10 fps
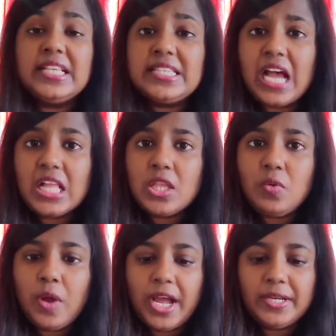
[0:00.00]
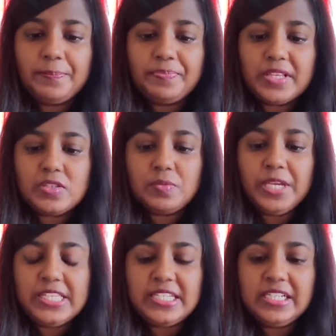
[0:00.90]
This other one, so
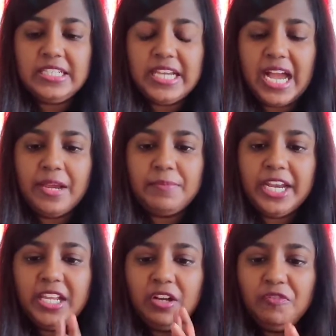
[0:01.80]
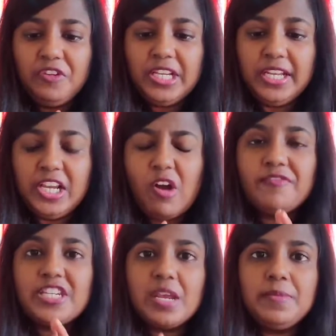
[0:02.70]
basically I am getting a feeling
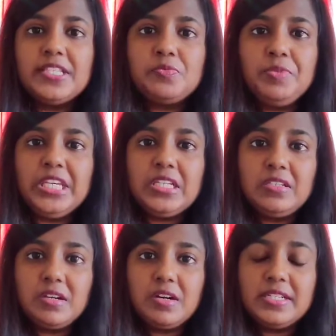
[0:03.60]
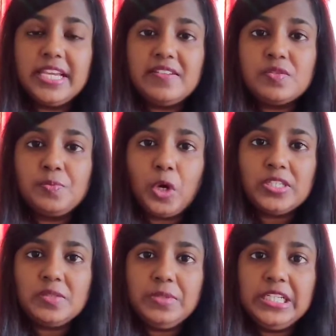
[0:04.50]
of tables being turned. There is a
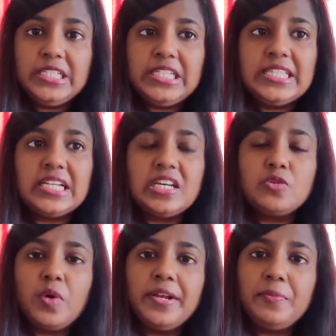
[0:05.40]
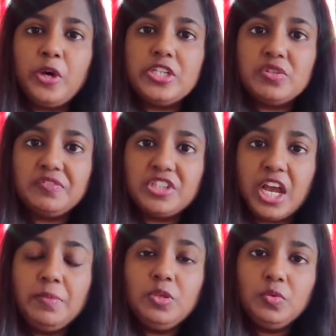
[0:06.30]
possibility that at one point of
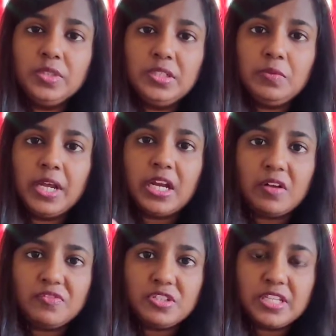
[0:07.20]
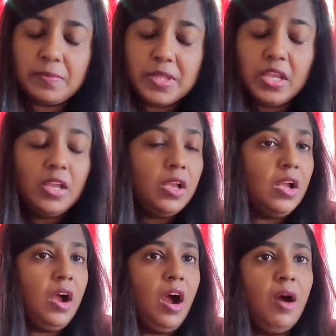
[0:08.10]
time you were the one after them.
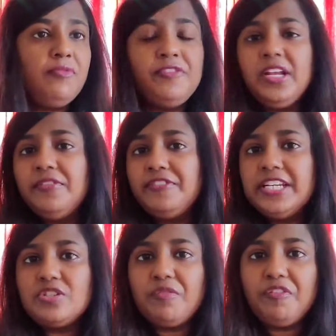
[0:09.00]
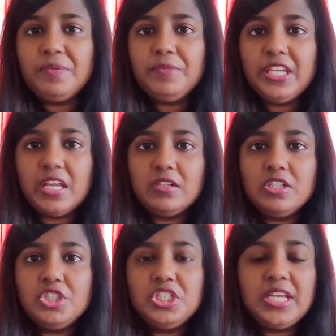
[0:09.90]
Feel free to flip the
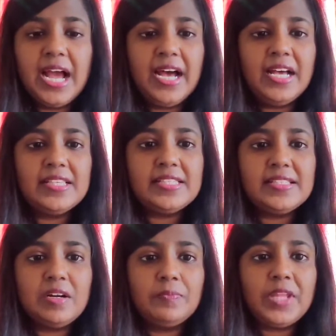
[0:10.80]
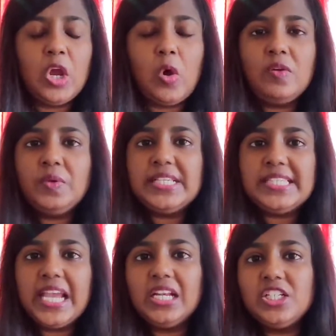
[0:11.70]
energy, as I
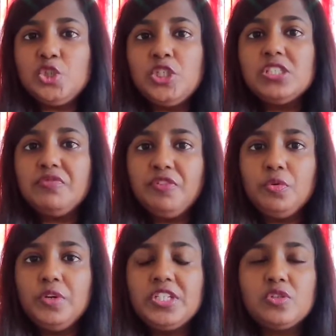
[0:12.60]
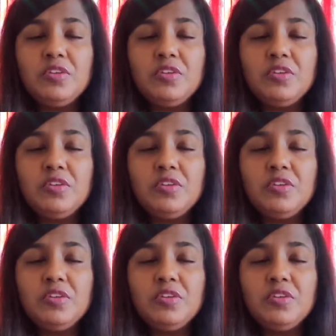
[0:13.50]
always say, energy is fluid.